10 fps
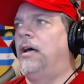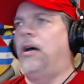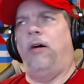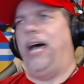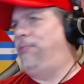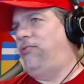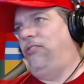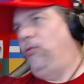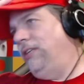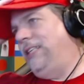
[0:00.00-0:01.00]
Oh,
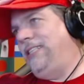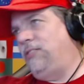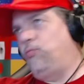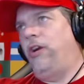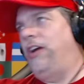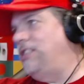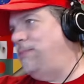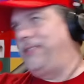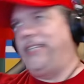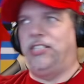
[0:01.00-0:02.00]
absolutely. This is
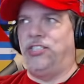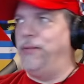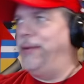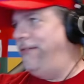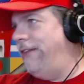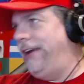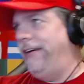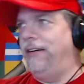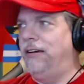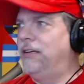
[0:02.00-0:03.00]
100% Germany right here.
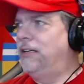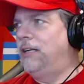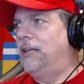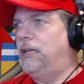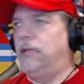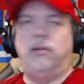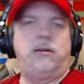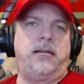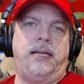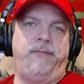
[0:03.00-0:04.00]

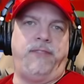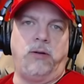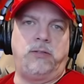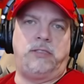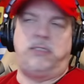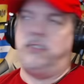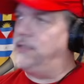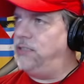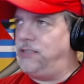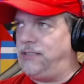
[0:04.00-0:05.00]
Look at it, folks.
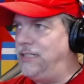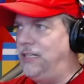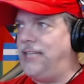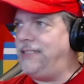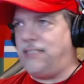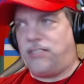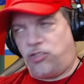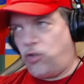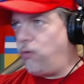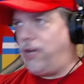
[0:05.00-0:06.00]
Just let this
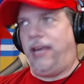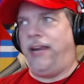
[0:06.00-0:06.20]
soak in.